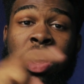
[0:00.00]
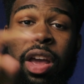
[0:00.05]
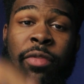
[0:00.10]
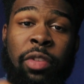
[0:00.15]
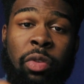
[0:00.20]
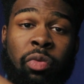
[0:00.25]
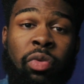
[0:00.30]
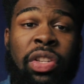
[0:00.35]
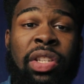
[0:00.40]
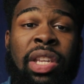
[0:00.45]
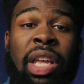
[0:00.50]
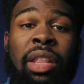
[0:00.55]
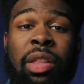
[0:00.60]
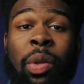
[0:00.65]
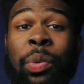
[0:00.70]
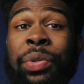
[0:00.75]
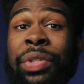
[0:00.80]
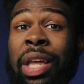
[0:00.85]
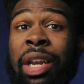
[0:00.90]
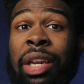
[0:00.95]
you have to reset
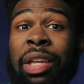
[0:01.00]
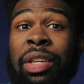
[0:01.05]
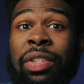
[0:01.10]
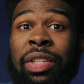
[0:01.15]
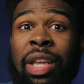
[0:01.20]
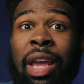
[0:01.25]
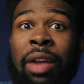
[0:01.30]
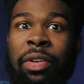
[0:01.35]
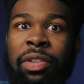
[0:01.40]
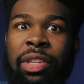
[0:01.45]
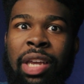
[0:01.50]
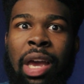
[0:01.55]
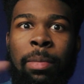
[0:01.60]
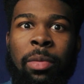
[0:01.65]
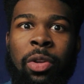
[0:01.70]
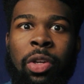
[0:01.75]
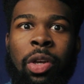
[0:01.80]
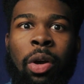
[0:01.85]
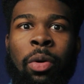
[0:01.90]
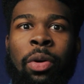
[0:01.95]
those settings every
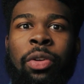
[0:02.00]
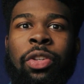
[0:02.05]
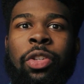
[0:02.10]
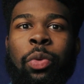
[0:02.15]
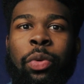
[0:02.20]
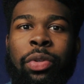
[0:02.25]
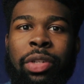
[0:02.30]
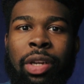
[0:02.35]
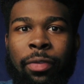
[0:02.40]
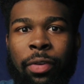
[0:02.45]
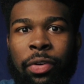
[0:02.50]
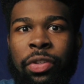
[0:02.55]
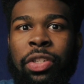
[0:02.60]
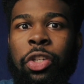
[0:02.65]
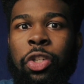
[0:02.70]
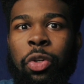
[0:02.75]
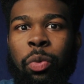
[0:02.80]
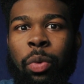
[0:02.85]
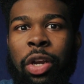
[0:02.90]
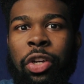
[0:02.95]
time you go into a different
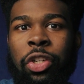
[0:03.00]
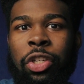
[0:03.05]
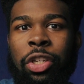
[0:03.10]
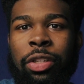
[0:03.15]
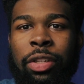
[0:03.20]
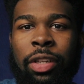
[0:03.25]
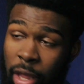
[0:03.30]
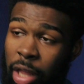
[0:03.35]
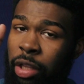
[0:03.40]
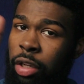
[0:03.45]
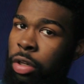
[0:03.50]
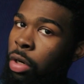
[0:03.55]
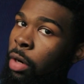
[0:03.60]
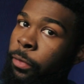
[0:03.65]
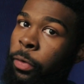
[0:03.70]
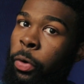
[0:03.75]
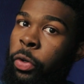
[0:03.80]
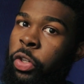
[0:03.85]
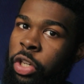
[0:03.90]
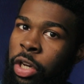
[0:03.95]
situation. A little
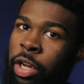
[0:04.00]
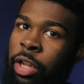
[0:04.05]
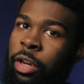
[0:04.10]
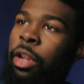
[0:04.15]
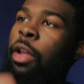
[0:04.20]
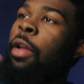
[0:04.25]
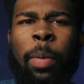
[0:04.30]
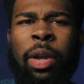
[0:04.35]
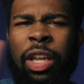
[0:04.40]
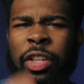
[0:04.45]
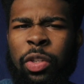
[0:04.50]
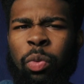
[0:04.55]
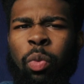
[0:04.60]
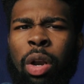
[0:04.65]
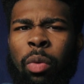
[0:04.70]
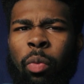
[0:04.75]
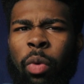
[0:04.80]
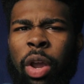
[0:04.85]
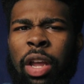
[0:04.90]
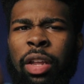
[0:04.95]
unfortunate, but it's
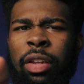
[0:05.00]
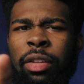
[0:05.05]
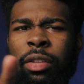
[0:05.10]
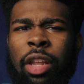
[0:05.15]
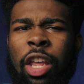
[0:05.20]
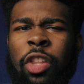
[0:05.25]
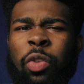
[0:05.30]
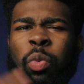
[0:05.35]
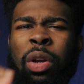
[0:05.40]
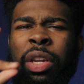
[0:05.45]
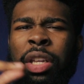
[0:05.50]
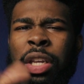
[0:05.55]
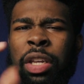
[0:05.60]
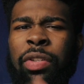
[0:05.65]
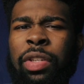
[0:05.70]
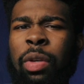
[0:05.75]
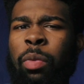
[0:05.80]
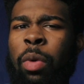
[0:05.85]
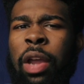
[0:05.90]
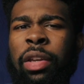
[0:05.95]
one
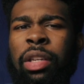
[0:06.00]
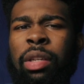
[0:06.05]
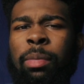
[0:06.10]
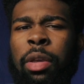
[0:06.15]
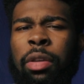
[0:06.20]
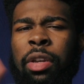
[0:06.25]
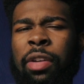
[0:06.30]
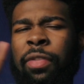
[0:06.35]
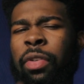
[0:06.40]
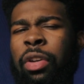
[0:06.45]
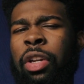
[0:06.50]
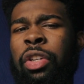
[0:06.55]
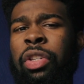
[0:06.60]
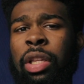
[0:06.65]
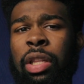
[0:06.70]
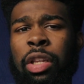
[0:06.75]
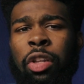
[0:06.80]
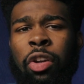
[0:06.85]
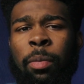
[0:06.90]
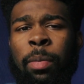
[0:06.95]
easy way to make your footage
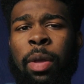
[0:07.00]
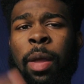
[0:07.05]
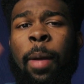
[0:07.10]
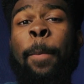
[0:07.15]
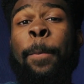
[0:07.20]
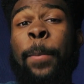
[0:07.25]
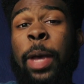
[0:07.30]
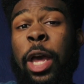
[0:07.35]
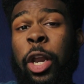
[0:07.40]
a little bit